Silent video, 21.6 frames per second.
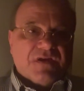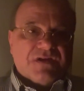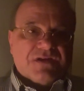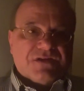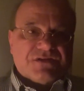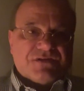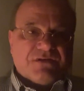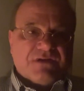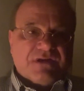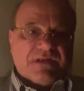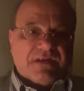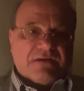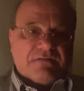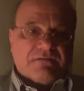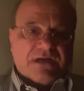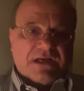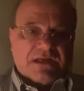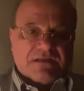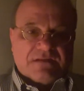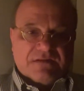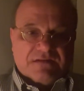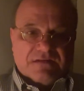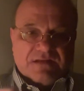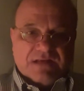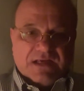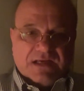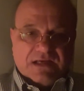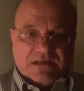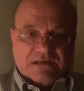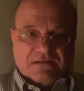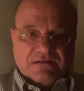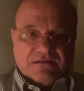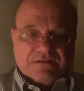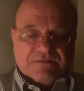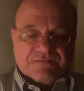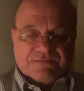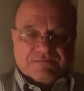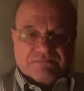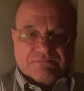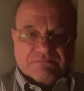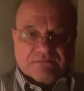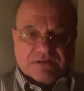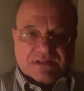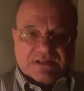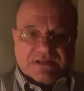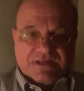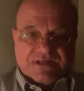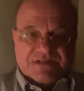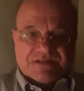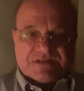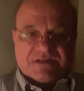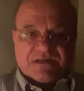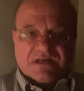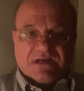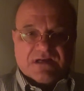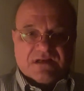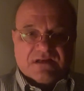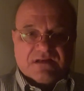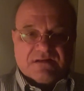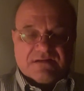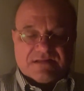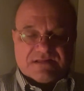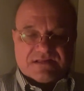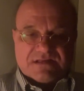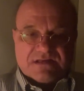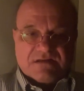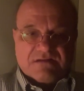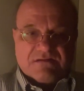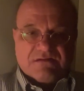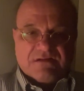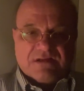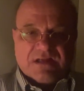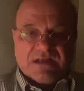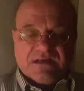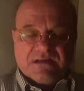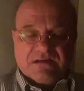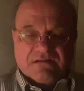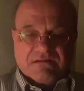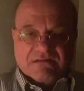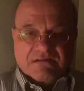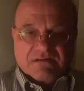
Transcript: So a direct attack, if what they started on Saturday,